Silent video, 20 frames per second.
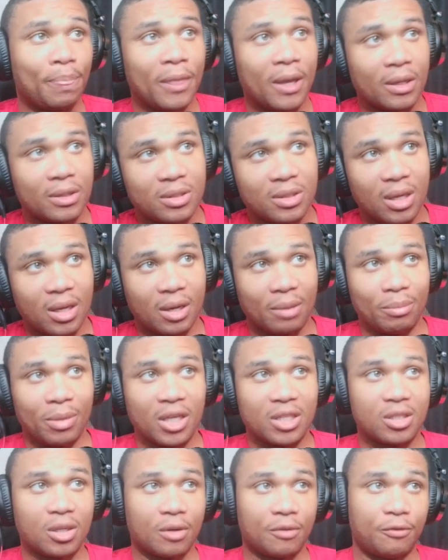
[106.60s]
Instead, it
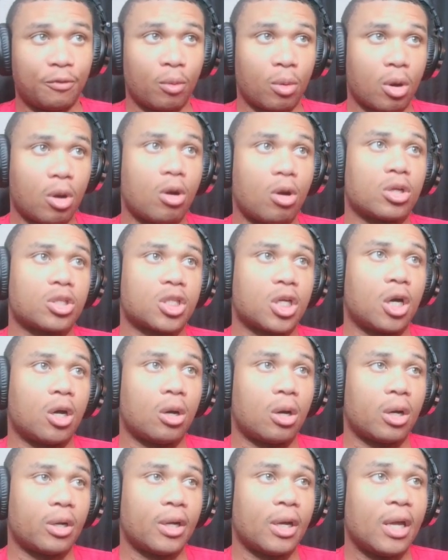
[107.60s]
makes it a 4-cost
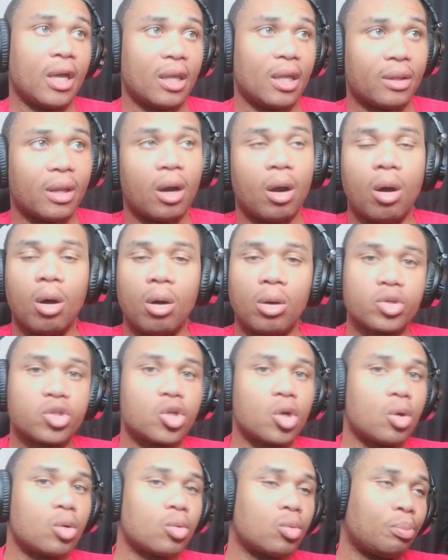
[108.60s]
card that
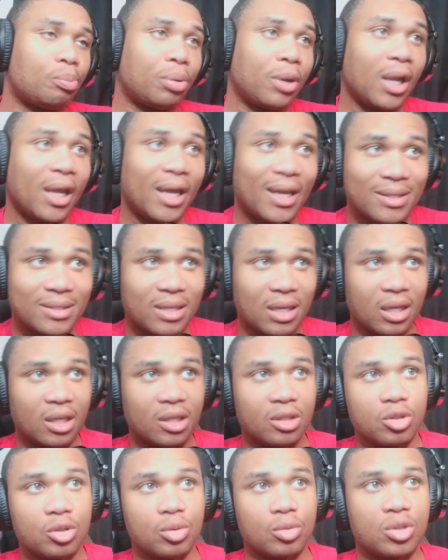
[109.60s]
also plays
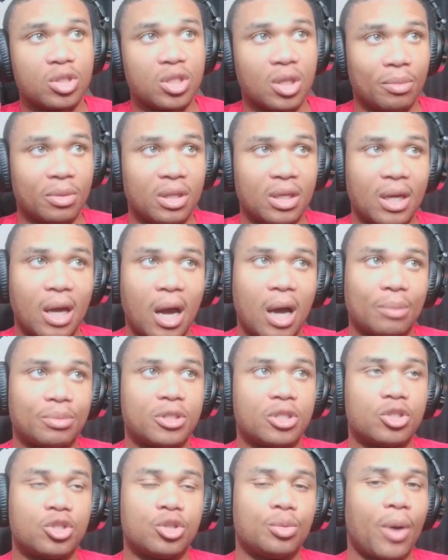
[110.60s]
into some of the
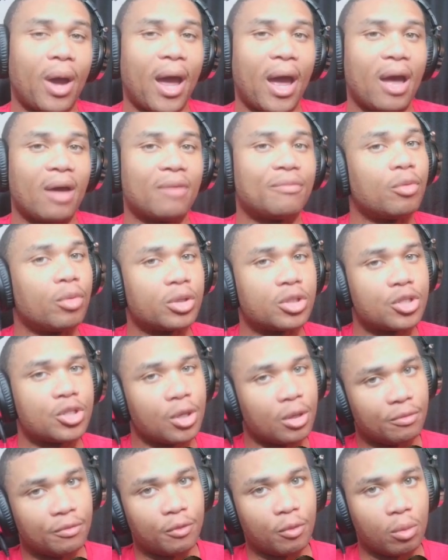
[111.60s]
options you have on
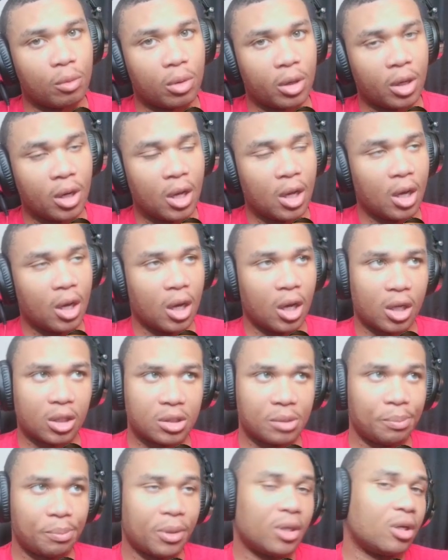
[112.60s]
turn 4,
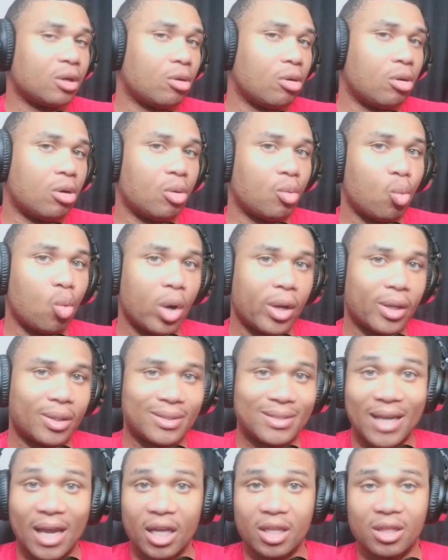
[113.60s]
depending on
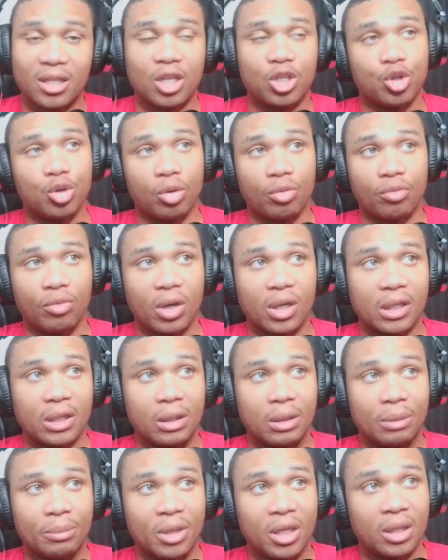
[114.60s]
what deck that you're
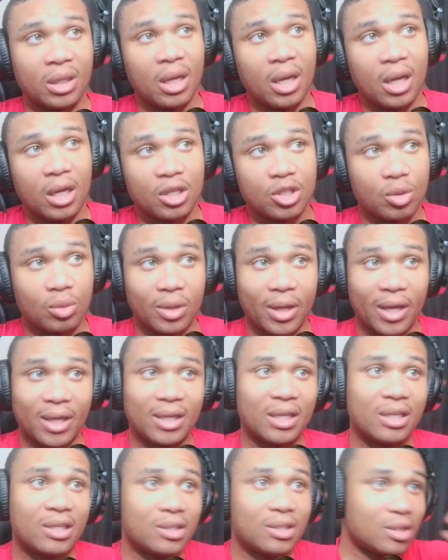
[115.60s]
running them in. So
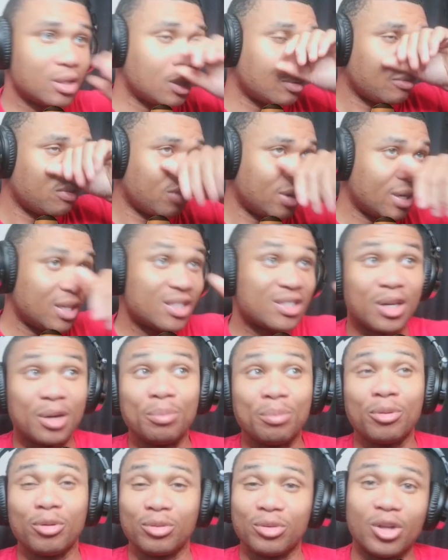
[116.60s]
that is a
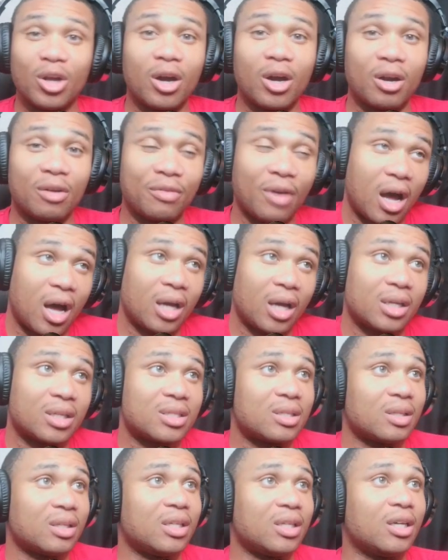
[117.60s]
reasonable nerf,
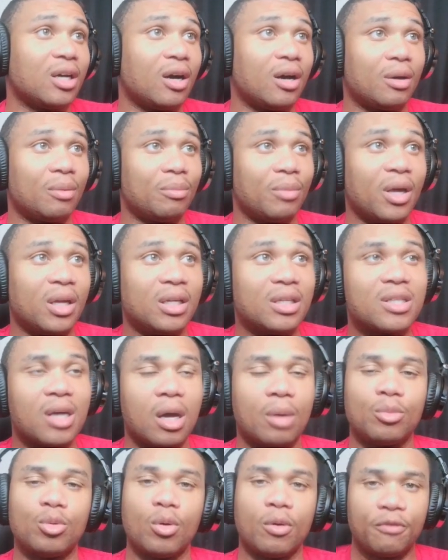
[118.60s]
honestly.
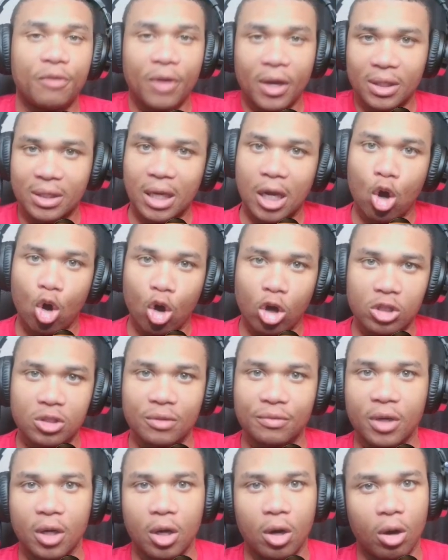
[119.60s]
Anytime you affect the cost
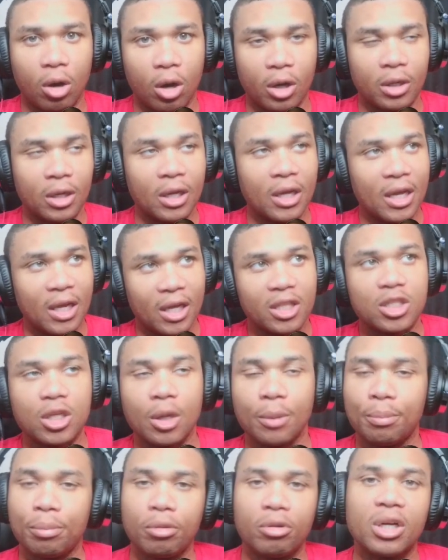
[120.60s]
of a card, it's
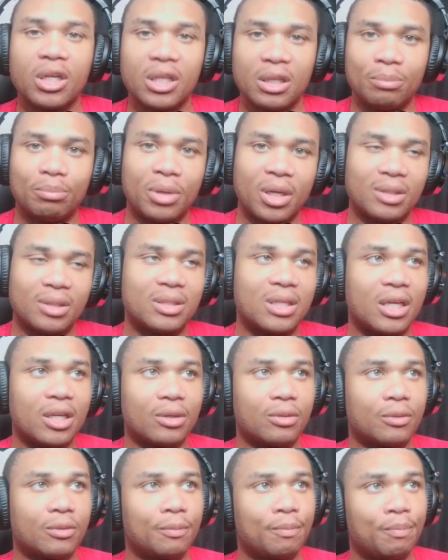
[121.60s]
a pretty big
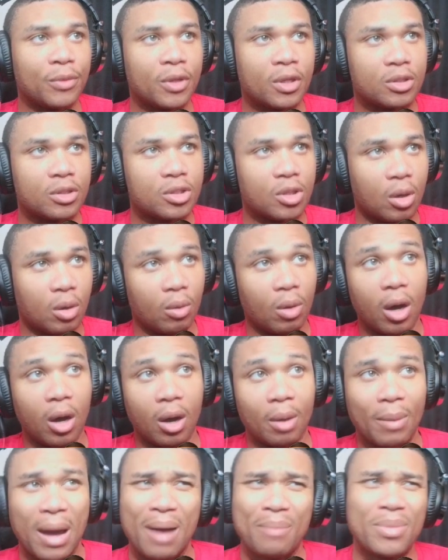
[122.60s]
deal. So
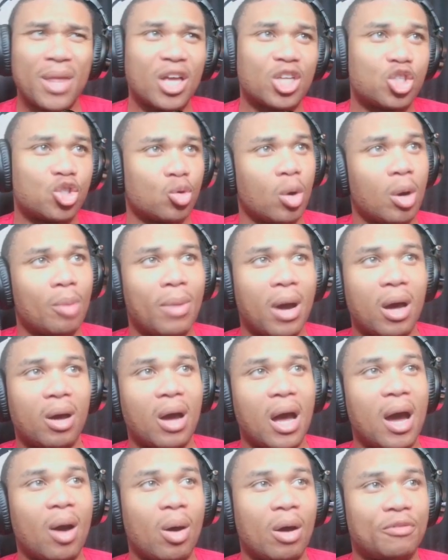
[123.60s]
I'm not sure
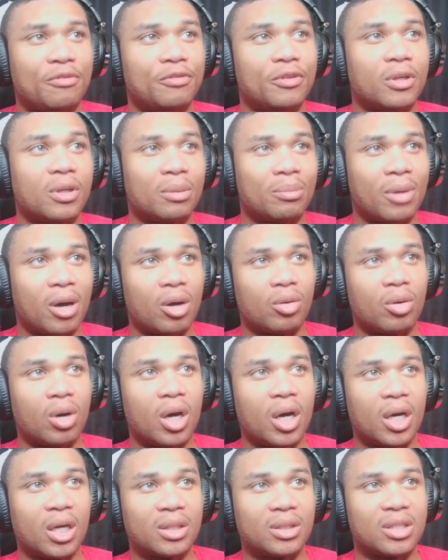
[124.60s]
about how I feel about
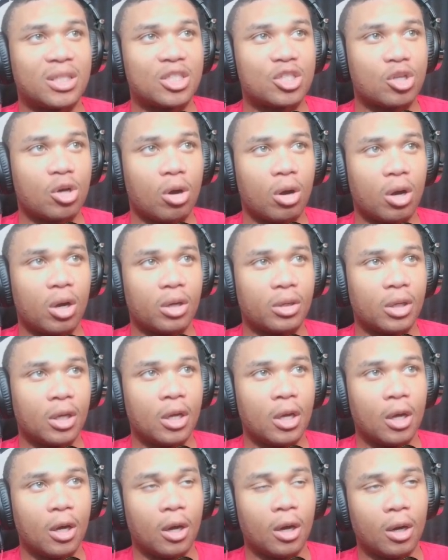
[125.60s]
this card.
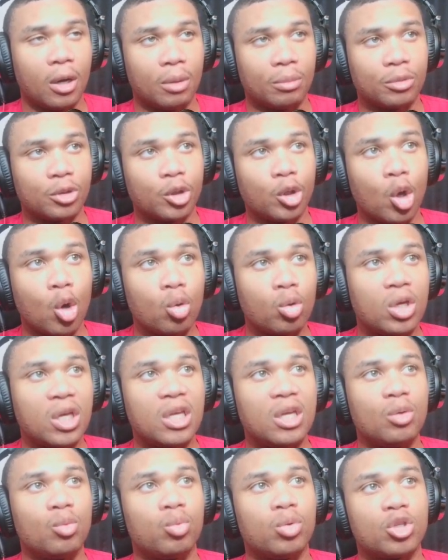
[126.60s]

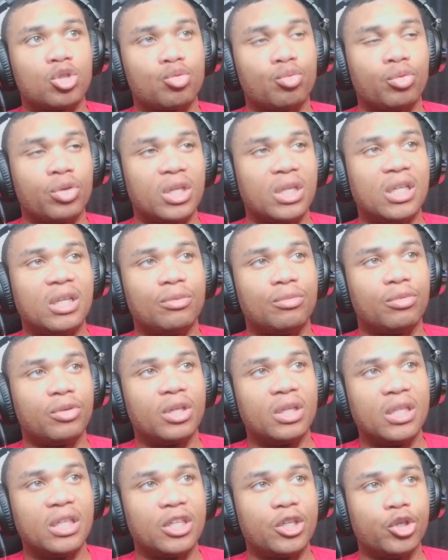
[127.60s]
Loki was
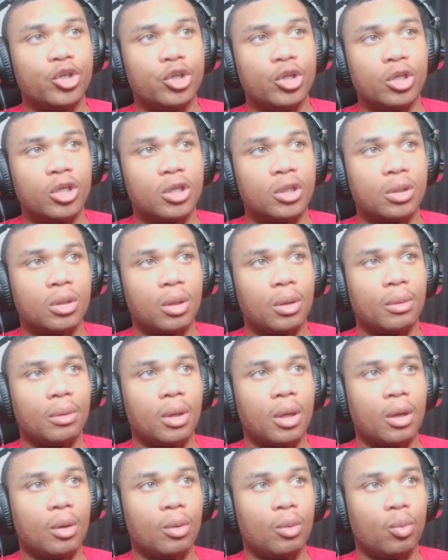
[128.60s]
really good
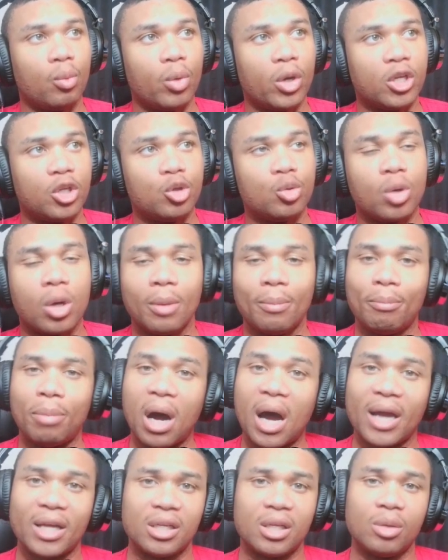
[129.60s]
when you
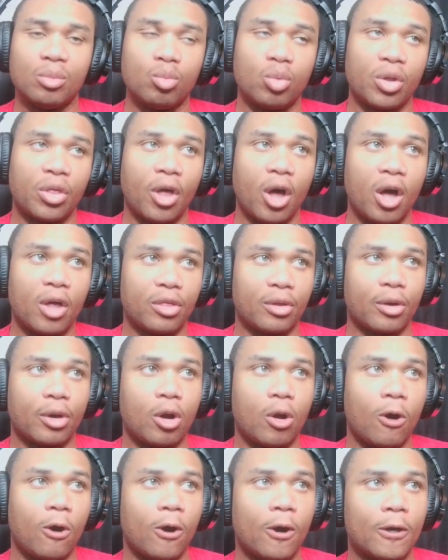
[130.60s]
combined him with other
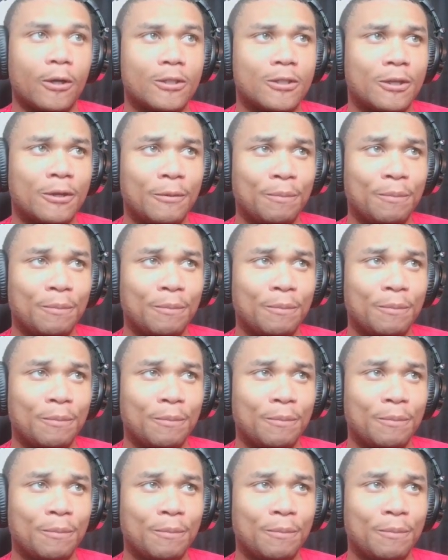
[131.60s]
cards,